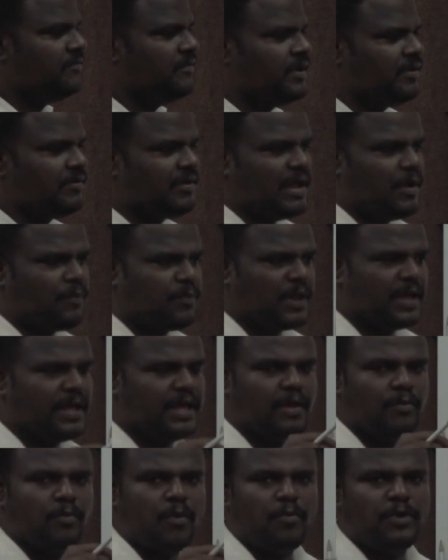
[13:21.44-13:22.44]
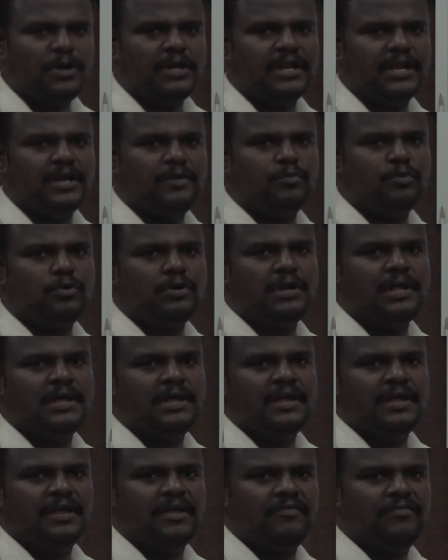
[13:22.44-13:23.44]
we will apply a momentary input.
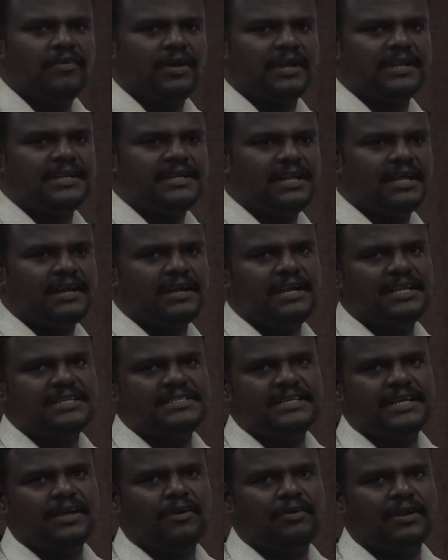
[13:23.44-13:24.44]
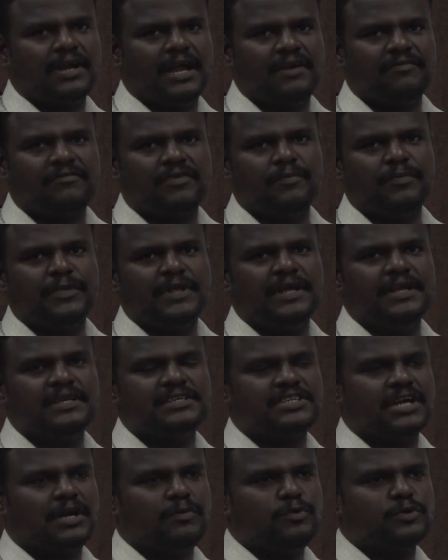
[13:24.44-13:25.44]
If you are releasing our hand from the
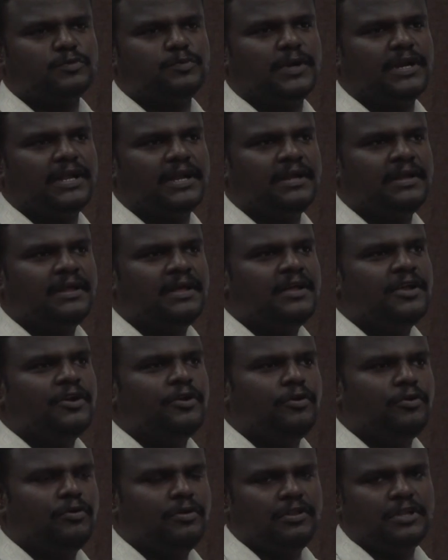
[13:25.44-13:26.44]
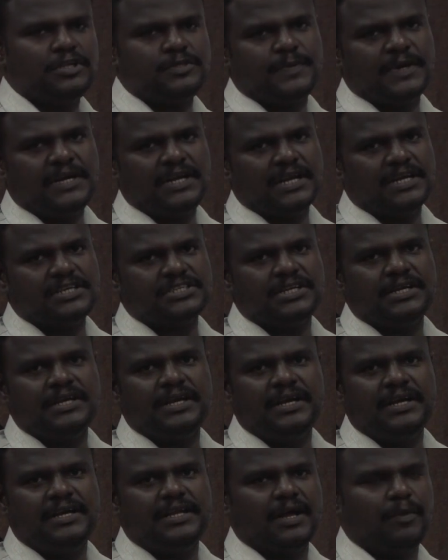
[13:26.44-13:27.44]
start boost button, due to the spring tension,
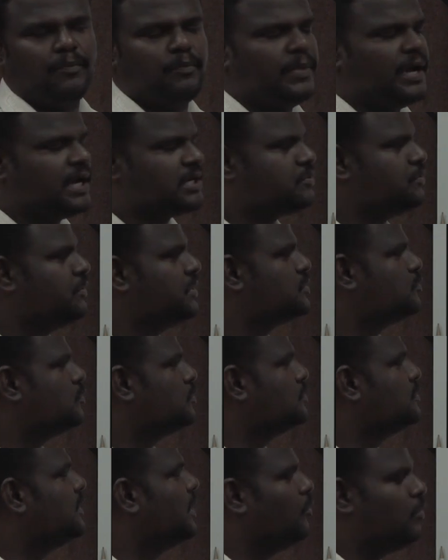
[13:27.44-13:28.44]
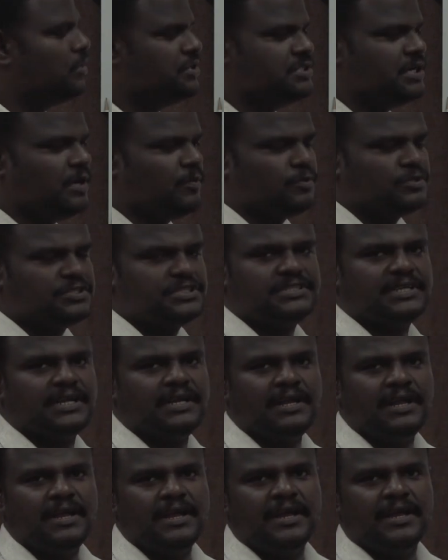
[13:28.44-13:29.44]
it comes back to its original
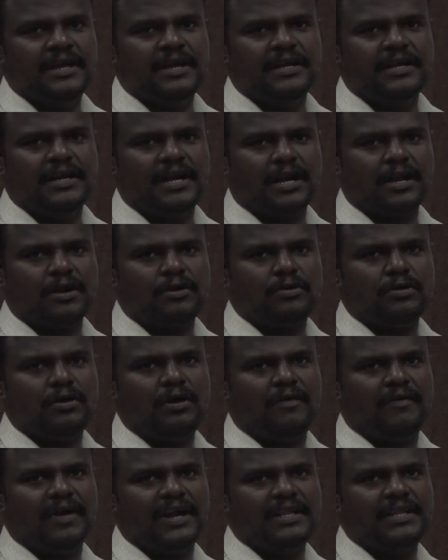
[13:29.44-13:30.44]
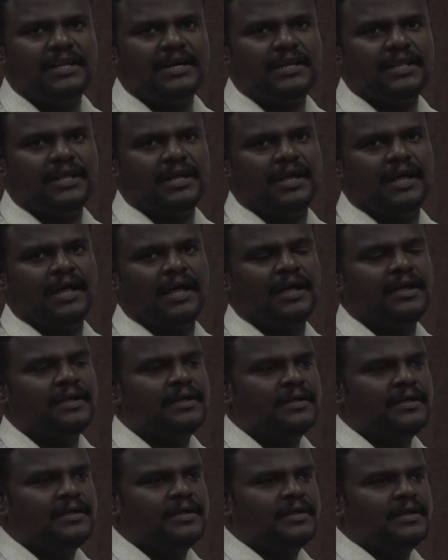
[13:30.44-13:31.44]
position. In order to avoid that
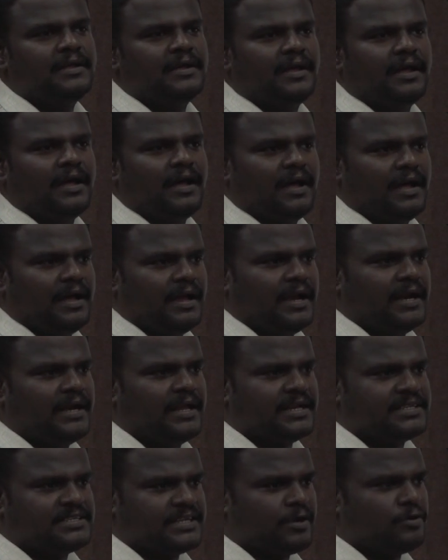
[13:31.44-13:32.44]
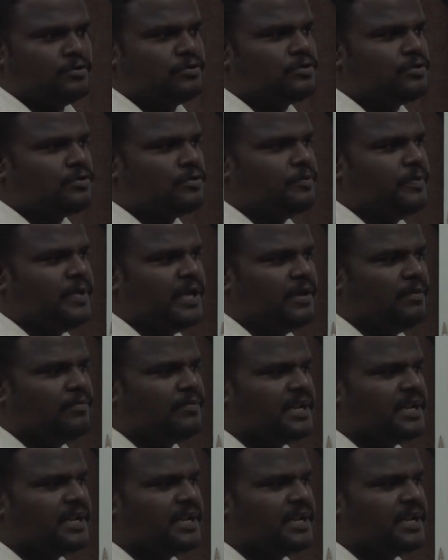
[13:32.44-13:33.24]
entire circuit to become